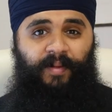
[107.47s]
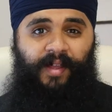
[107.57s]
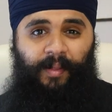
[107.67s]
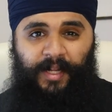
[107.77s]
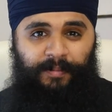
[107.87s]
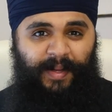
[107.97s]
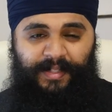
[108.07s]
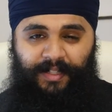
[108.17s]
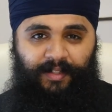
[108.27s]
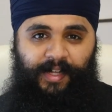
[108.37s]
But yeah, that's
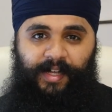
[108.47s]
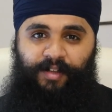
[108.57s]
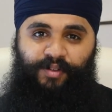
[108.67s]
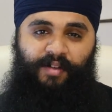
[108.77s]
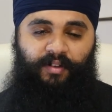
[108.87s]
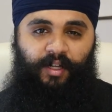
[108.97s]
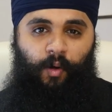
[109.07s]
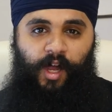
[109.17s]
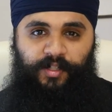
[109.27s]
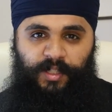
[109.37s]
basically it. If you have any
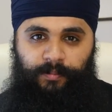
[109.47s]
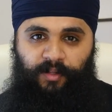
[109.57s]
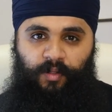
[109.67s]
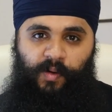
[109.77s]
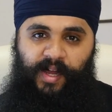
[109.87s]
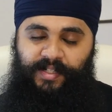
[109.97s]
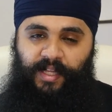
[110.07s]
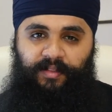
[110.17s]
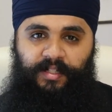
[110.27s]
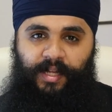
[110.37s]
questions about the way I
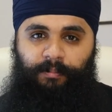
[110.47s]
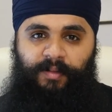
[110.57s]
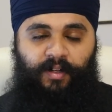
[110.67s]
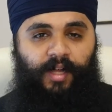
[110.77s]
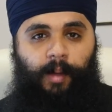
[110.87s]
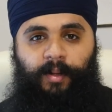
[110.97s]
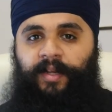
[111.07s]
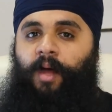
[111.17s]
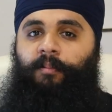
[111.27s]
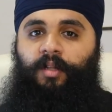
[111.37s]
set this up, leave a comment
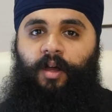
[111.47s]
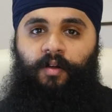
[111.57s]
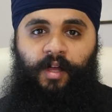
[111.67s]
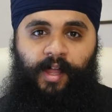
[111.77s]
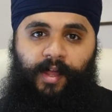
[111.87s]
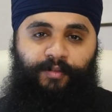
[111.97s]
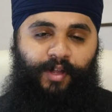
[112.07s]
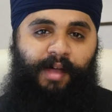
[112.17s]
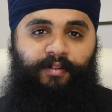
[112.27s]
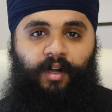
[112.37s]
down below. And if
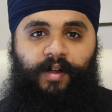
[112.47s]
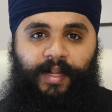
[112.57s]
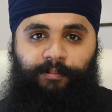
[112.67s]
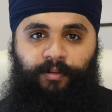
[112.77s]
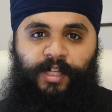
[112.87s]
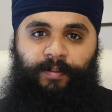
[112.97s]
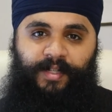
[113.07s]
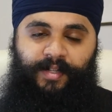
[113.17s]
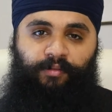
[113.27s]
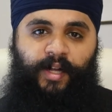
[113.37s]
you haven't already, please
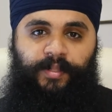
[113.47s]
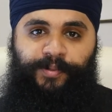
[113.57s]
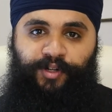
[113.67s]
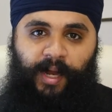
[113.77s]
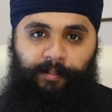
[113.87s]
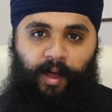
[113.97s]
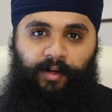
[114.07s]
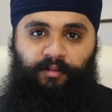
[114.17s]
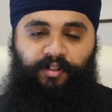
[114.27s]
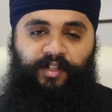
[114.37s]
press that red subscribe
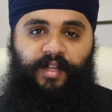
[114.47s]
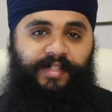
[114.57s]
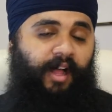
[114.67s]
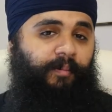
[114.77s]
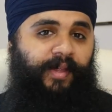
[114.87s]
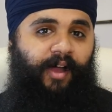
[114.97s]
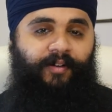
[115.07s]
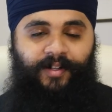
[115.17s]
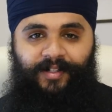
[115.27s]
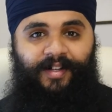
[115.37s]
button. It really does help me out.
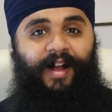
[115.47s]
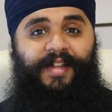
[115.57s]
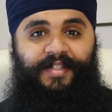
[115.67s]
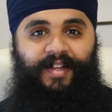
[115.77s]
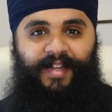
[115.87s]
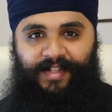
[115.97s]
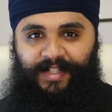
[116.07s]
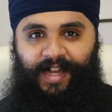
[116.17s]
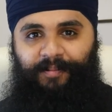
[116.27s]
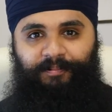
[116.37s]
I'll see you guys
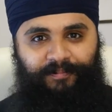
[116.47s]
next time.